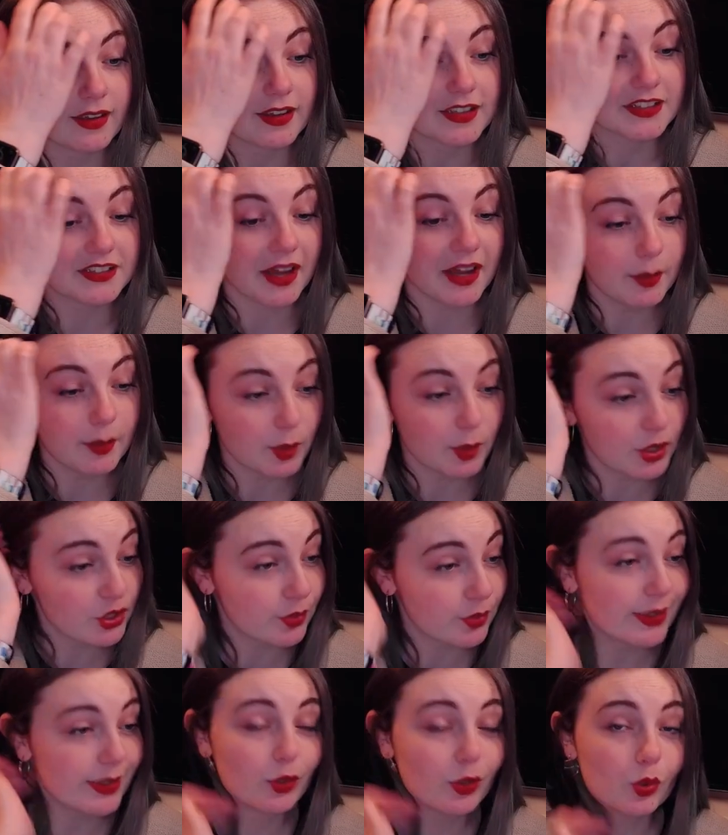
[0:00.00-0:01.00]
something must
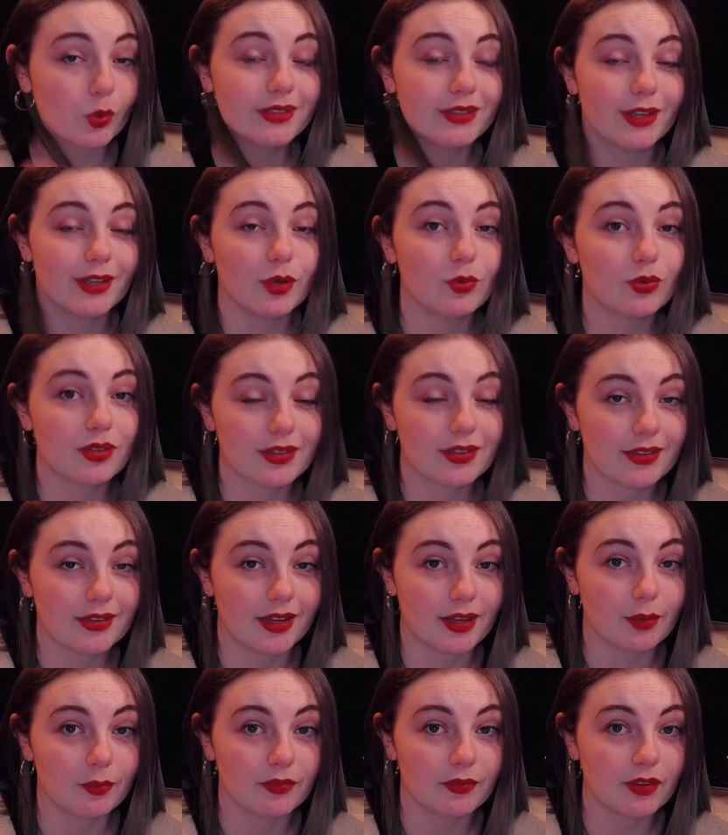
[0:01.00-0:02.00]
have been going down at the
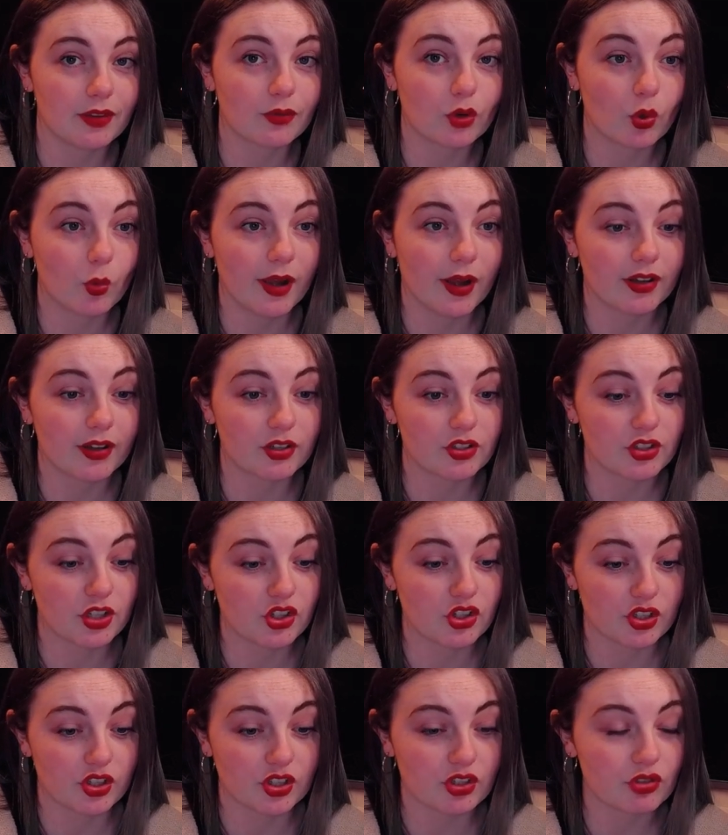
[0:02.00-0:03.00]
time that required
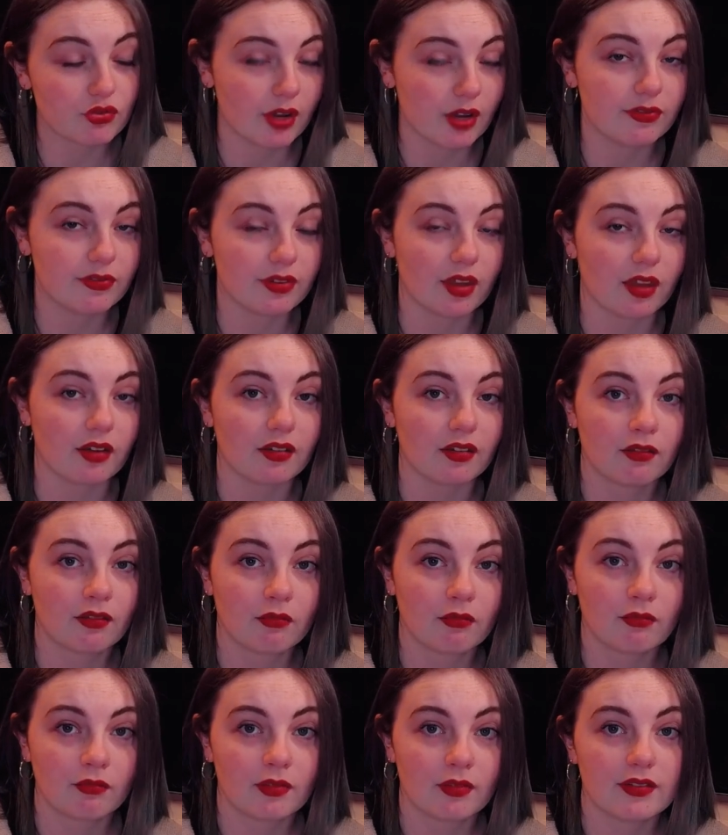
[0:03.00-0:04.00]
such an extravagant
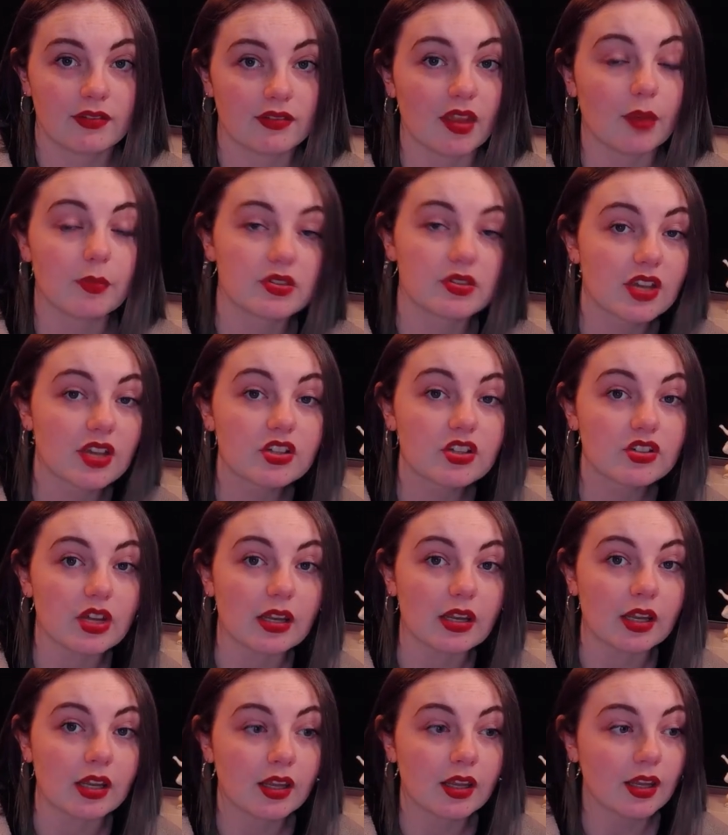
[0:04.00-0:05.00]
deposition.